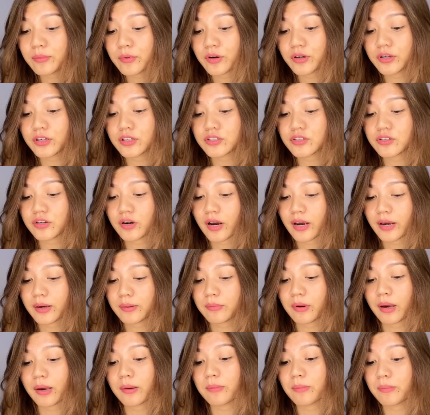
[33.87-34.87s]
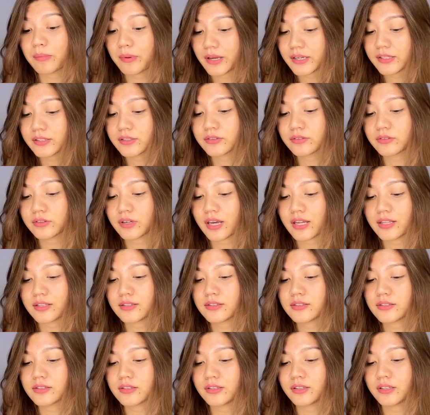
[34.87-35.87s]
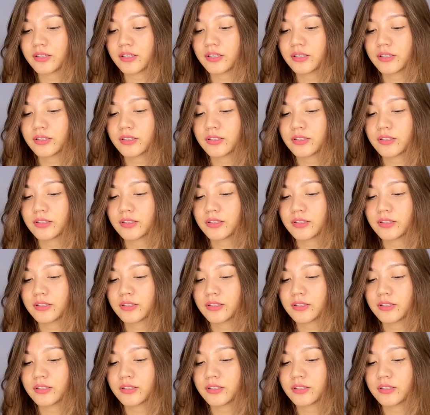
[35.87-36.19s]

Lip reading: gonna try my best to answer